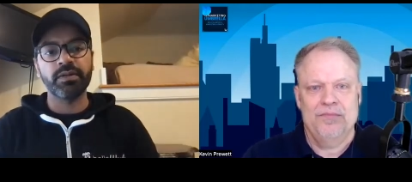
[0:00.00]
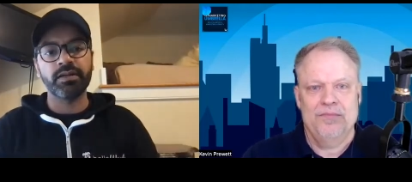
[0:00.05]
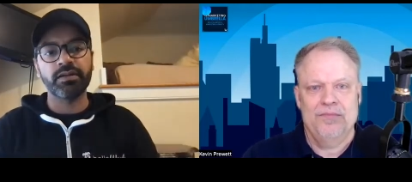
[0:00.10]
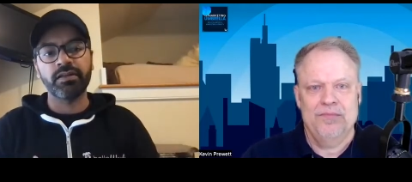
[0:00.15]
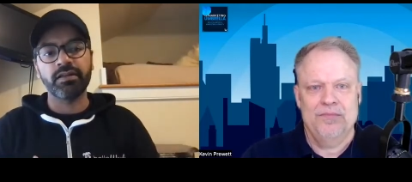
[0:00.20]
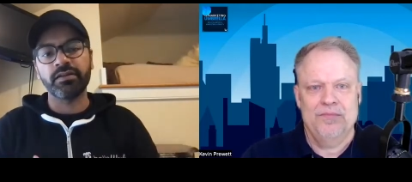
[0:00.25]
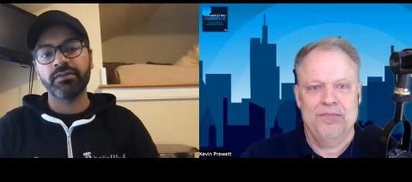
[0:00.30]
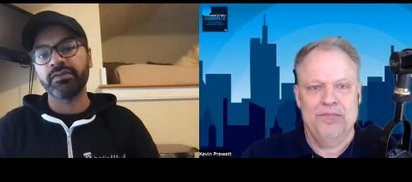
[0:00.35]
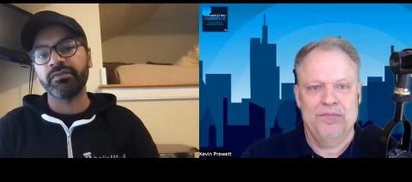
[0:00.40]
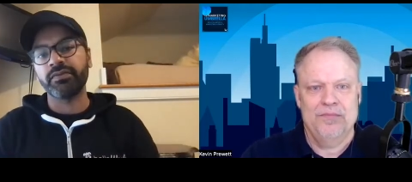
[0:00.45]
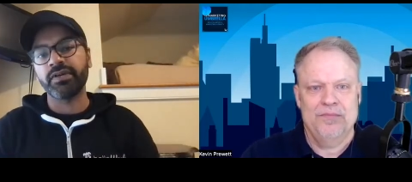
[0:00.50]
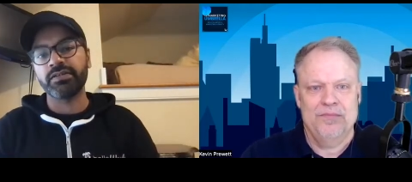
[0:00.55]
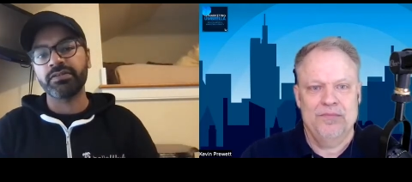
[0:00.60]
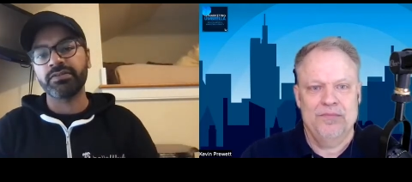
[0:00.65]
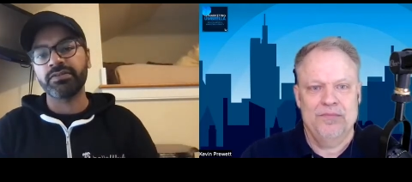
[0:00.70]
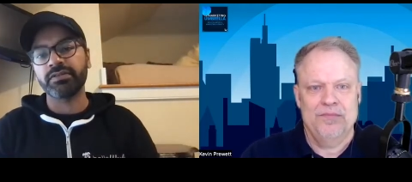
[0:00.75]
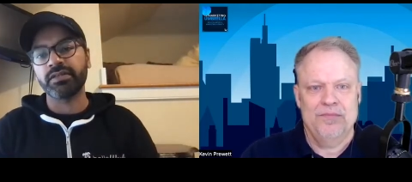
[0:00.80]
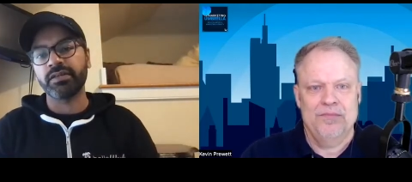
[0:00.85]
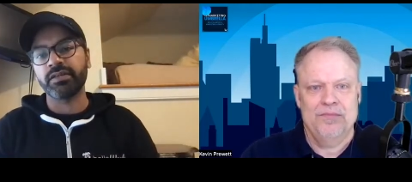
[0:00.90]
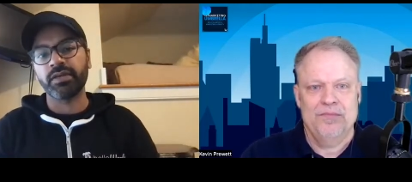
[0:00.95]
Speaker 1: a lot of
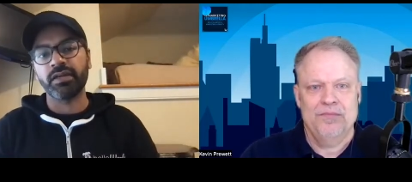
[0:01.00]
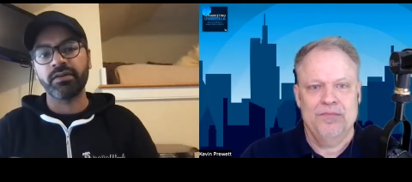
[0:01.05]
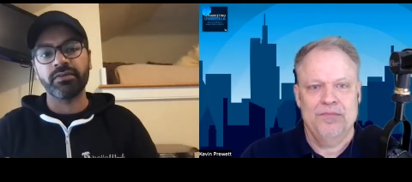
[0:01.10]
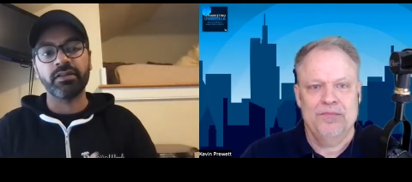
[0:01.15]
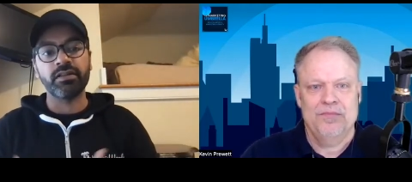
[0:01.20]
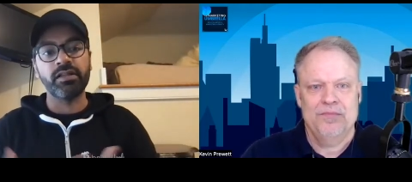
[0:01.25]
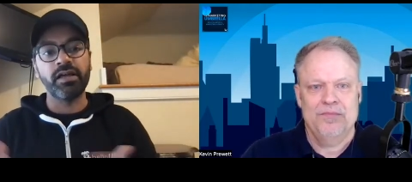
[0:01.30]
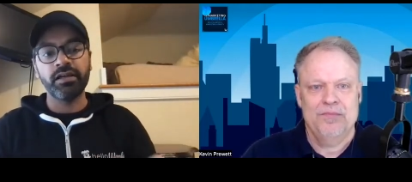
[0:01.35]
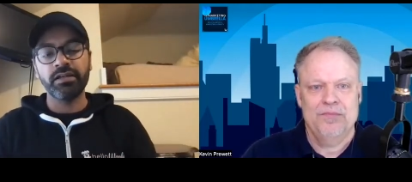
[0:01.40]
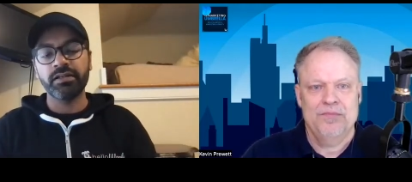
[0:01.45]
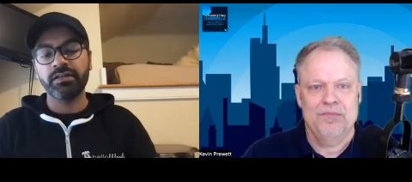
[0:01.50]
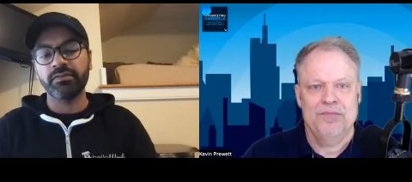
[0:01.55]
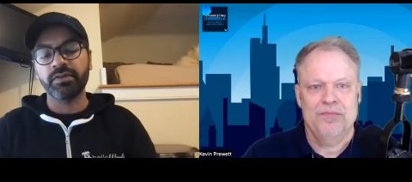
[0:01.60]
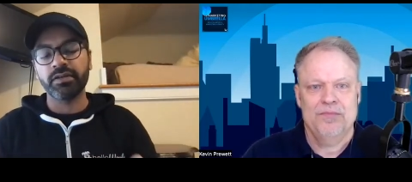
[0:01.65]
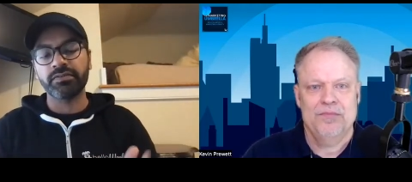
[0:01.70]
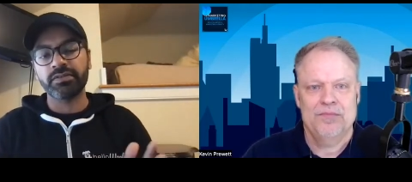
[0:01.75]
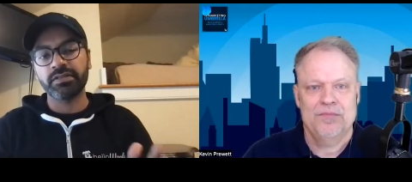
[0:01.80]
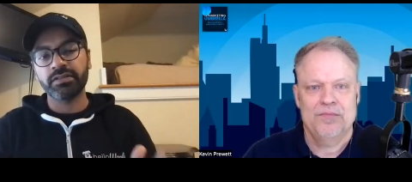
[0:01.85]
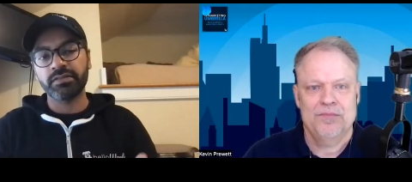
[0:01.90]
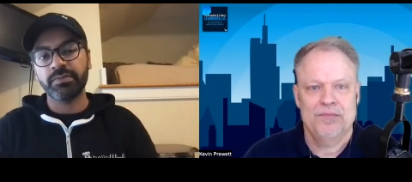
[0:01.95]
investors that we have a lot. We
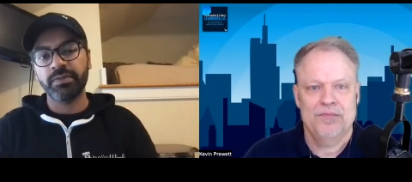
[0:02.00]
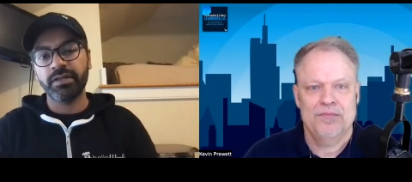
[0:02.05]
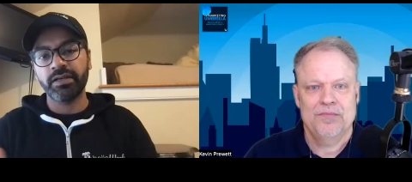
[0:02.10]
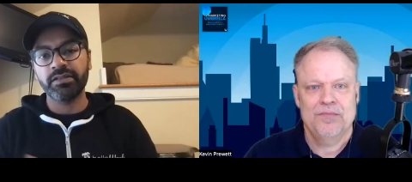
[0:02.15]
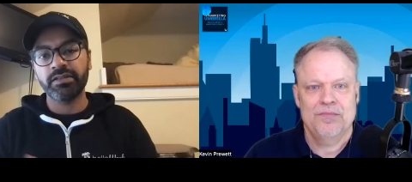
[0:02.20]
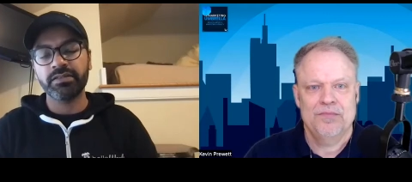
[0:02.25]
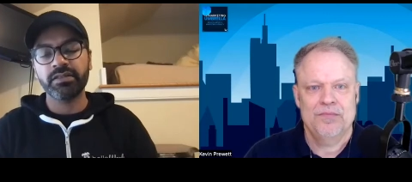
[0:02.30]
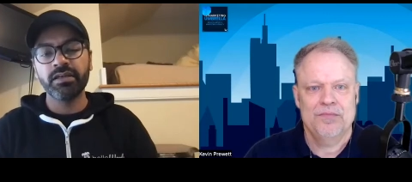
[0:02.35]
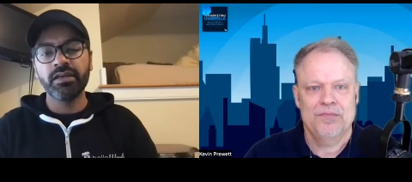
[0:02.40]
have six plans,